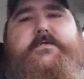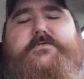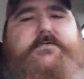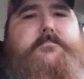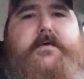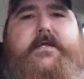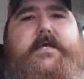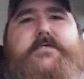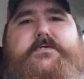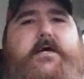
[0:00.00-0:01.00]
It's just a
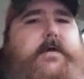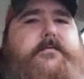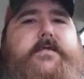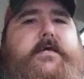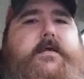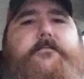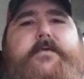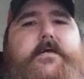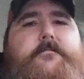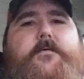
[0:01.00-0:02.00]
medication I have to take every
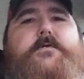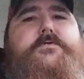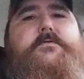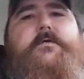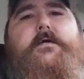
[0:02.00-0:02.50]
day to function.